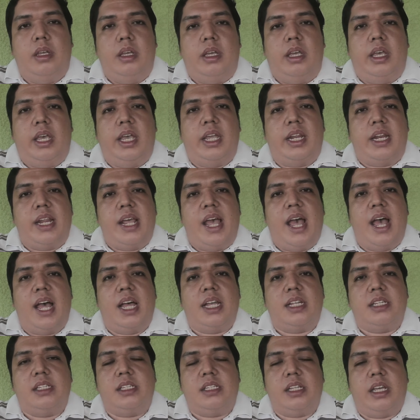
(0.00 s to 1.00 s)
It
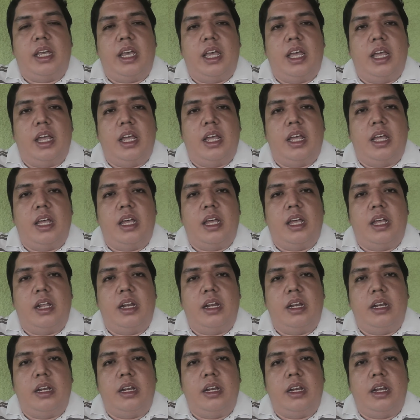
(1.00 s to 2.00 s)
has
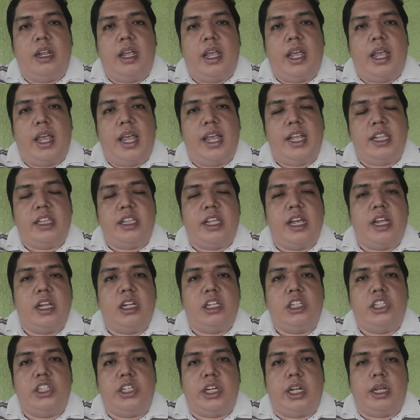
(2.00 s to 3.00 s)
an
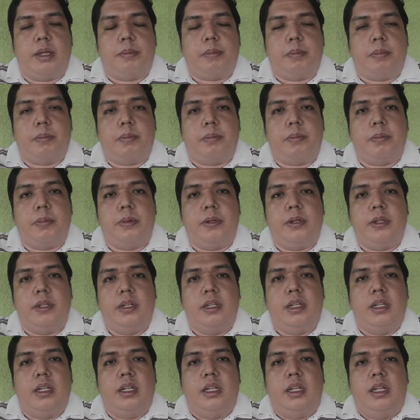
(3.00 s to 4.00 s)
A10 chip
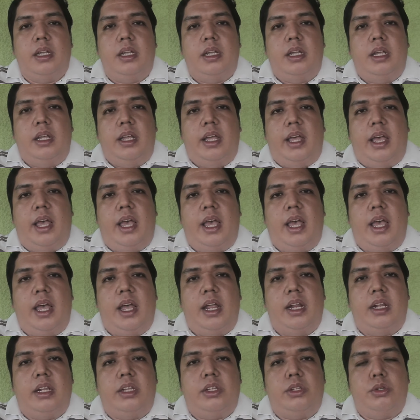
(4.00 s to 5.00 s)

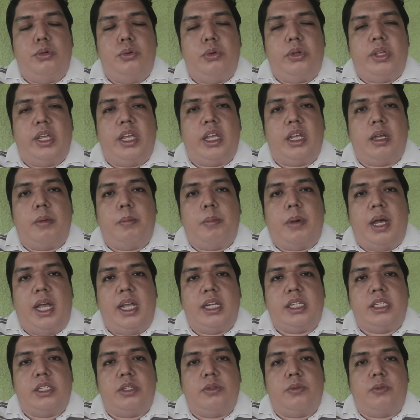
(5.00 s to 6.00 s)
and 2
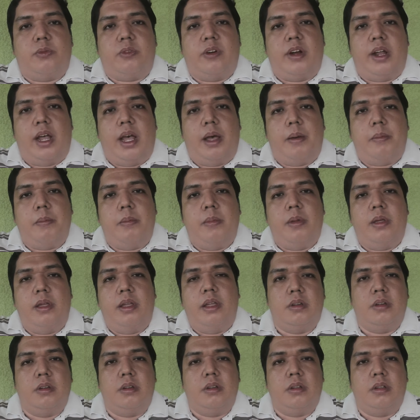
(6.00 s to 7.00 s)
gigabytes of RAM,
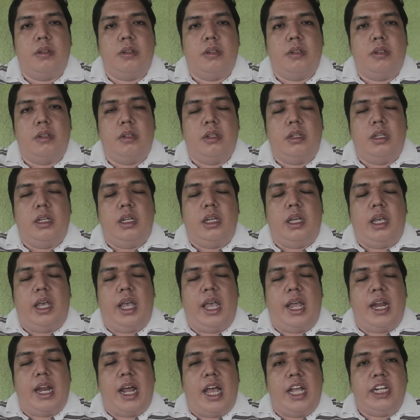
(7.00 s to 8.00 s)

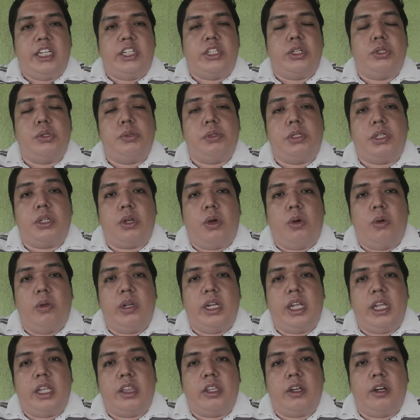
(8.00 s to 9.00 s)
and I chose
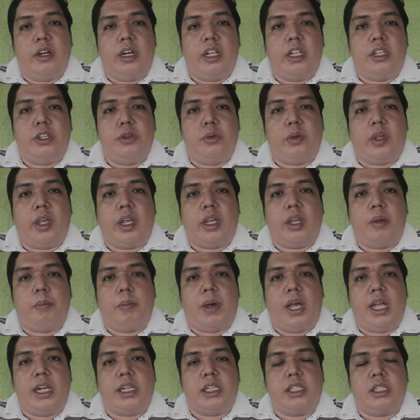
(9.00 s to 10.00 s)
only 32
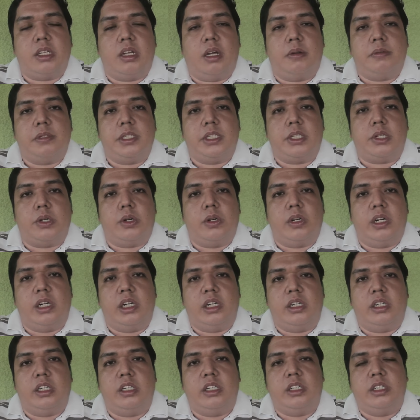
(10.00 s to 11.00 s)
gigabytes of
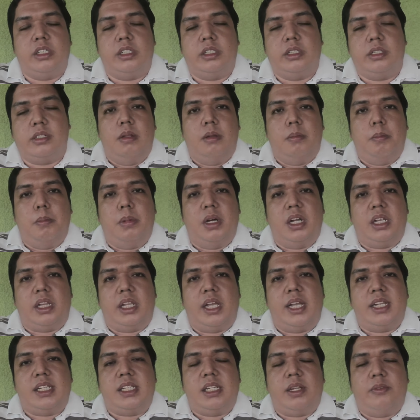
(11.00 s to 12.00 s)
storage, but
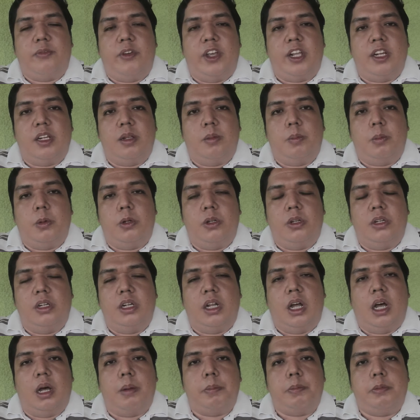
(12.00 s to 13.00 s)
it's
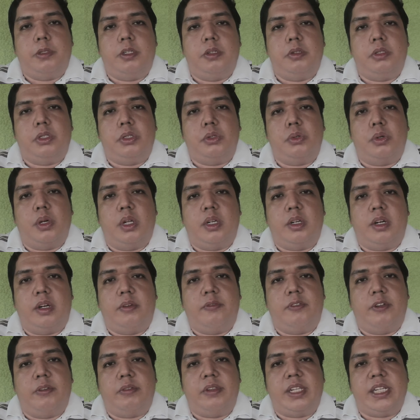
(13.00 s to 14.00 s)
available up to
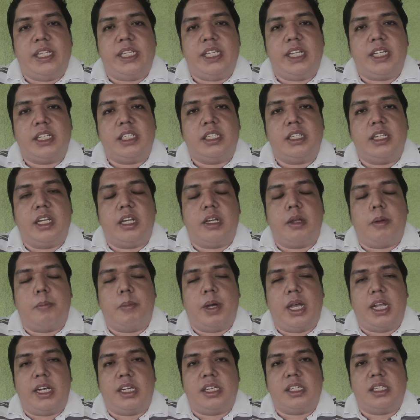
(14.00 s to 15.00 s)
256
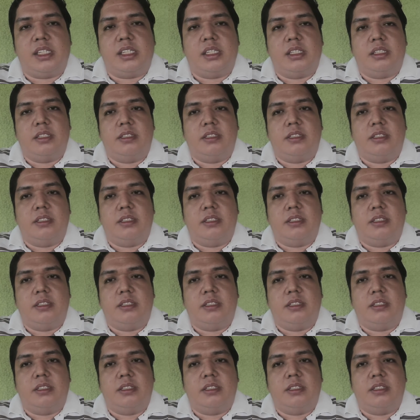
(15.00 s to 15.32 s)
gigabytes.